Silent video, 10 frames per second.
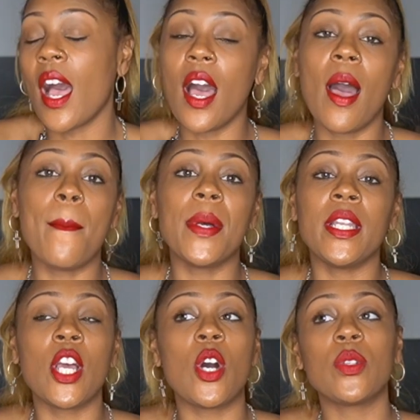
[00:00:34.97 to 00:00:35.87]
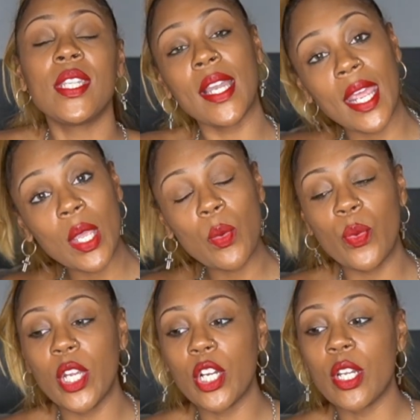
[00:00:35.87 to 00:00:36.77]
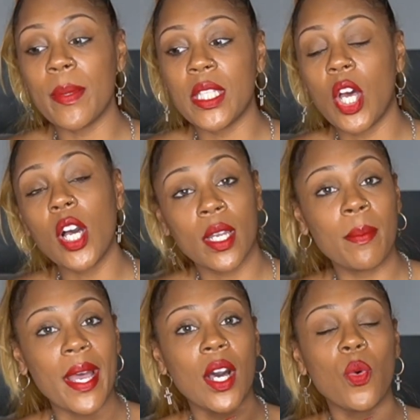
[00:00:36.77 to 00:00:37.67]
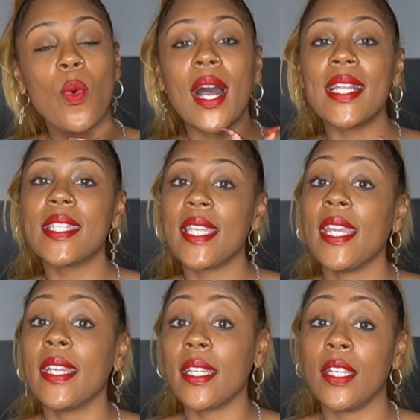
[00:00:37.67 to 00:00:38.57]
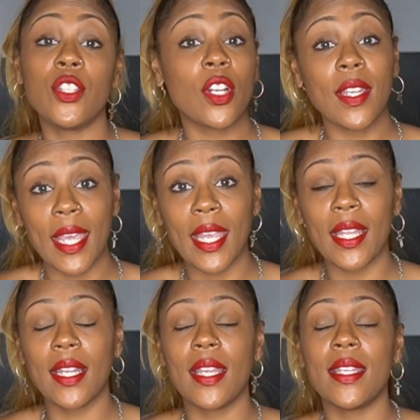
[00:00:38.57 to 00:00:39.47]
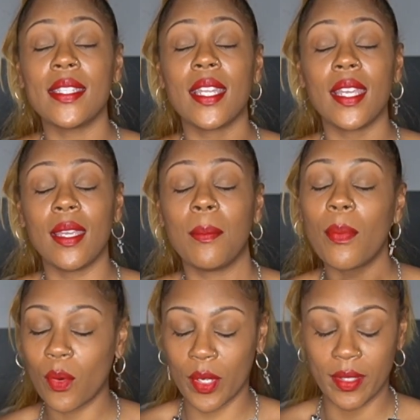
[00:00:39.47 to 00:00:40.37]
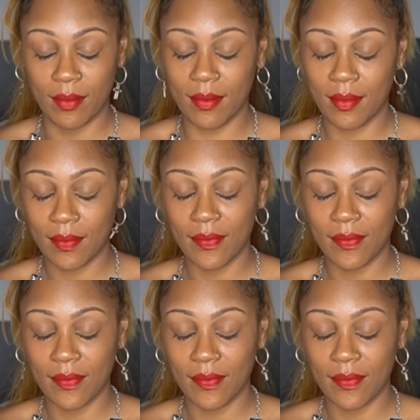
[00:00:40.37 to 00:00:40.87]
But no, today we are going to be talking about why staying in your lane is important.